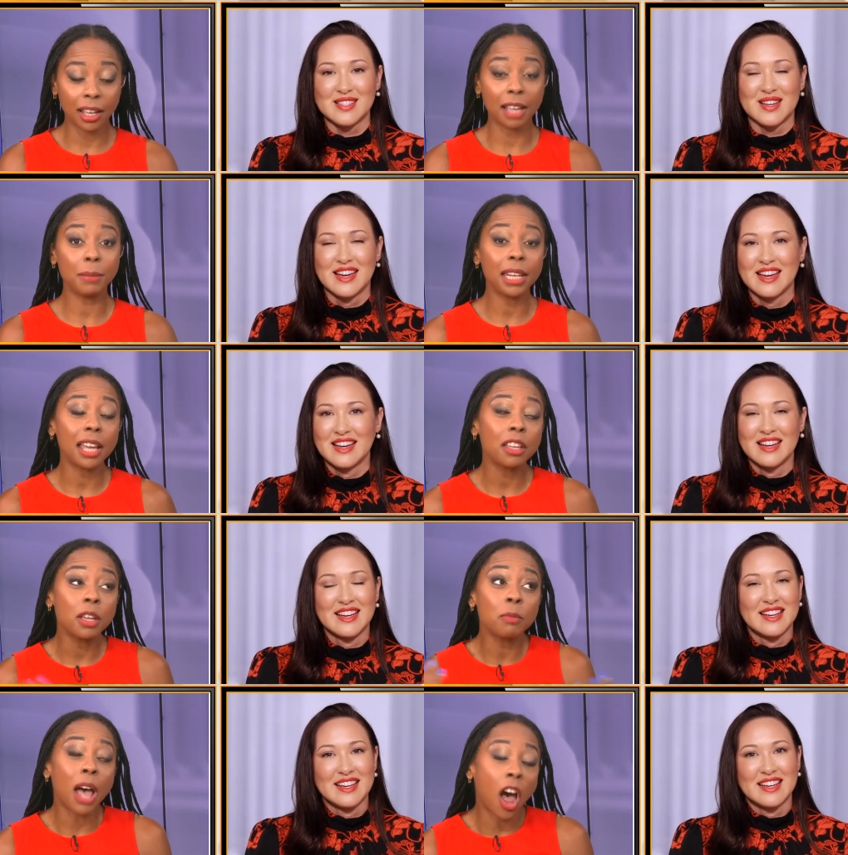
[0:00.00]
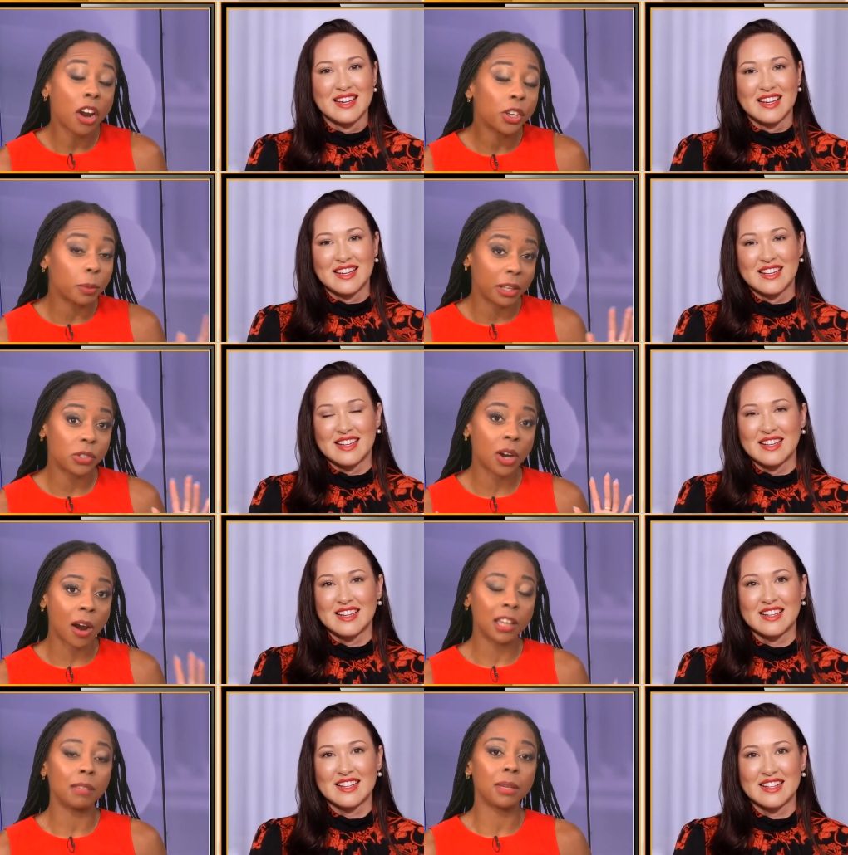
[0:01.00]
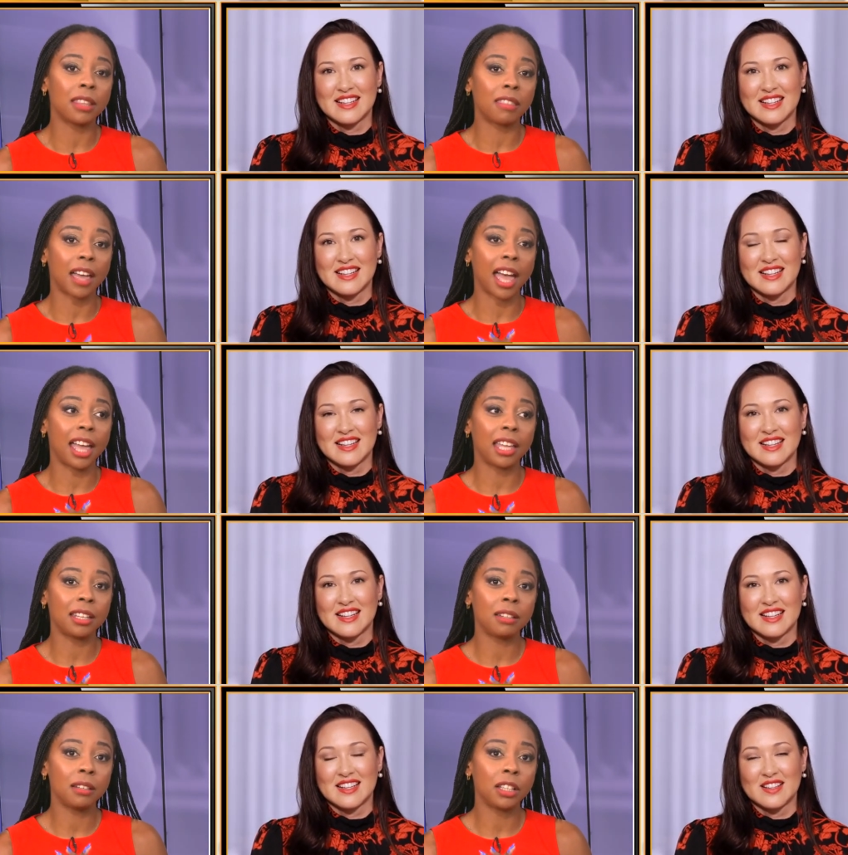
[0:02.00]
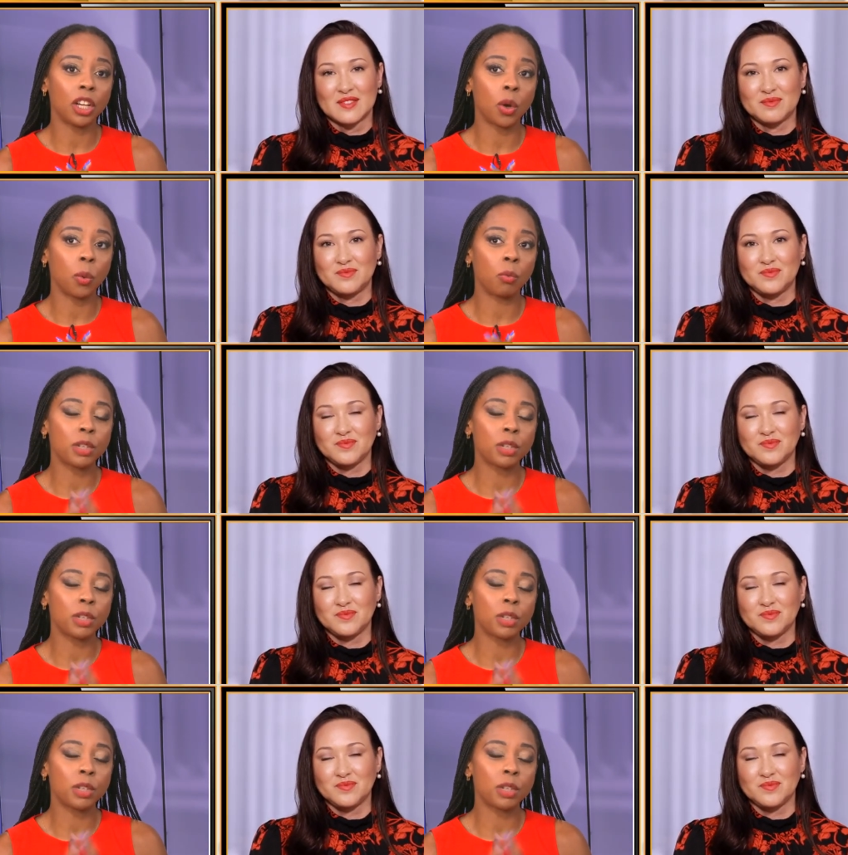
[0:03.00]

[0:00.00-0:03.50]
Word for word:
Speaker 1: I mean, uh, arguably, there's an argument that you know,